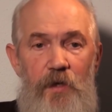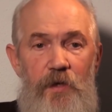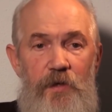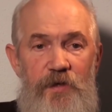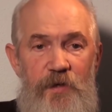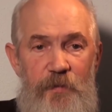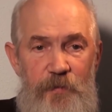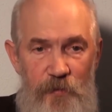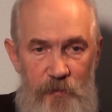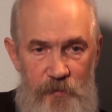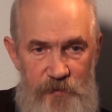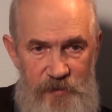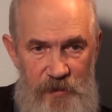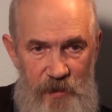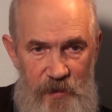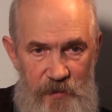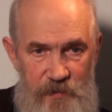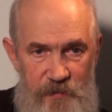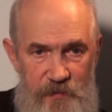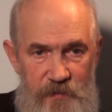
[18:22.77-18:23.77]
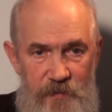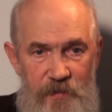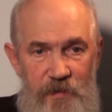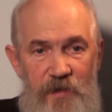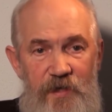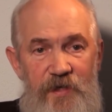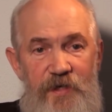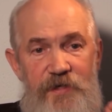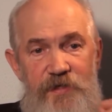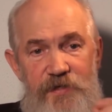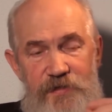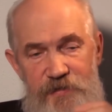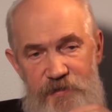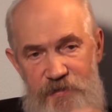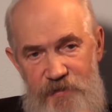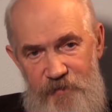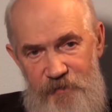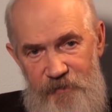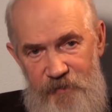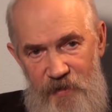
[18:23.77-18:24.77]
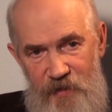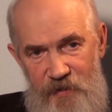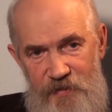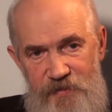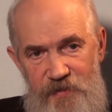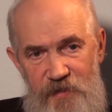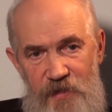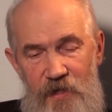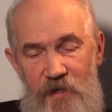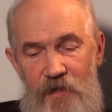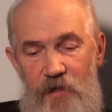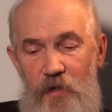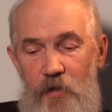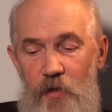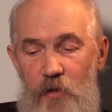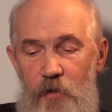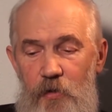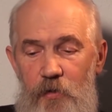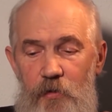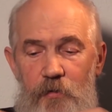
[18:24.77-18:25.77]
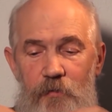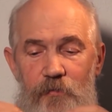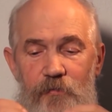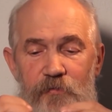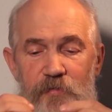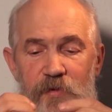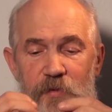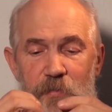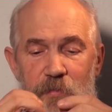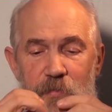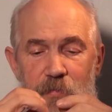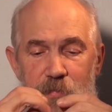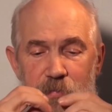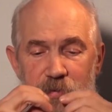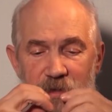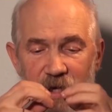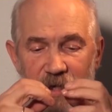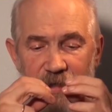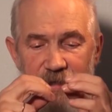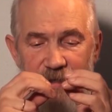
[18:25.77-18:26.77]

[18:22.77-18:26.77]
But it's not possible. The clay fraction can go